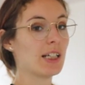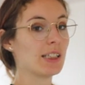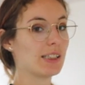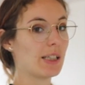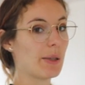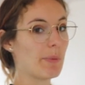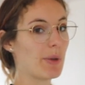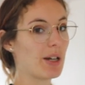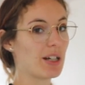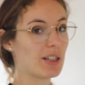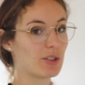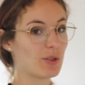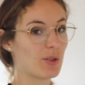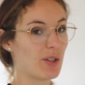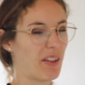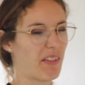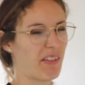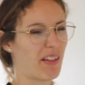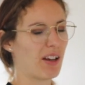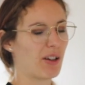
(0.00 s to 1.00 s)
similar to
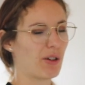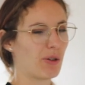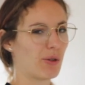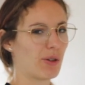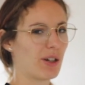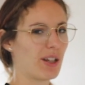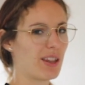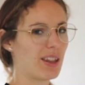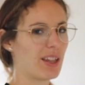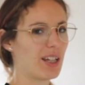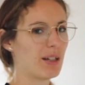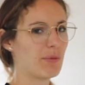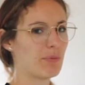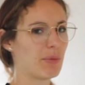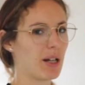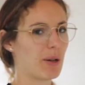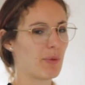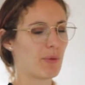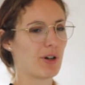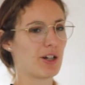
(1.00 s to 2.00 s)
the Dalgona thing,
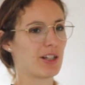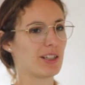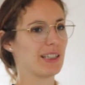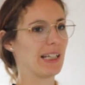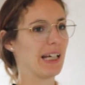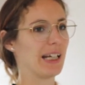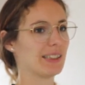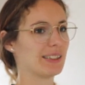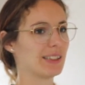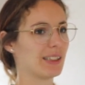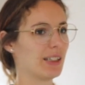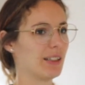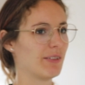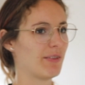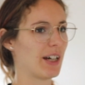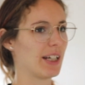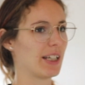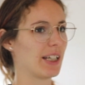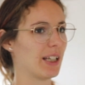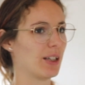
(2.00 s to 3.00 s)
but I want to test if
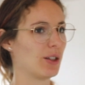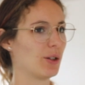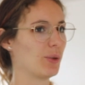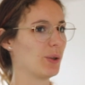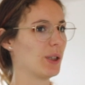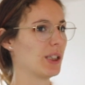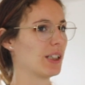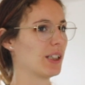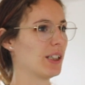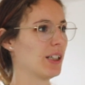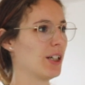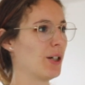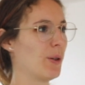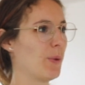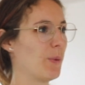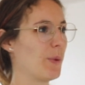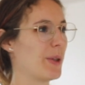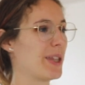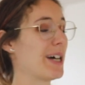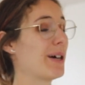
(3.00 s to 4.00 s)
I can do it
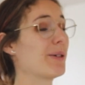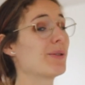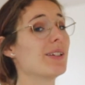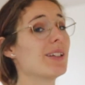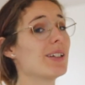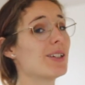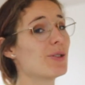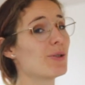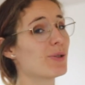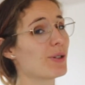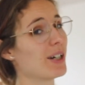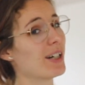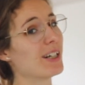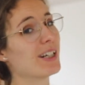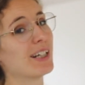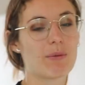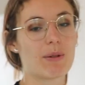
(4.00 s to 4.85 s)
without the sugar.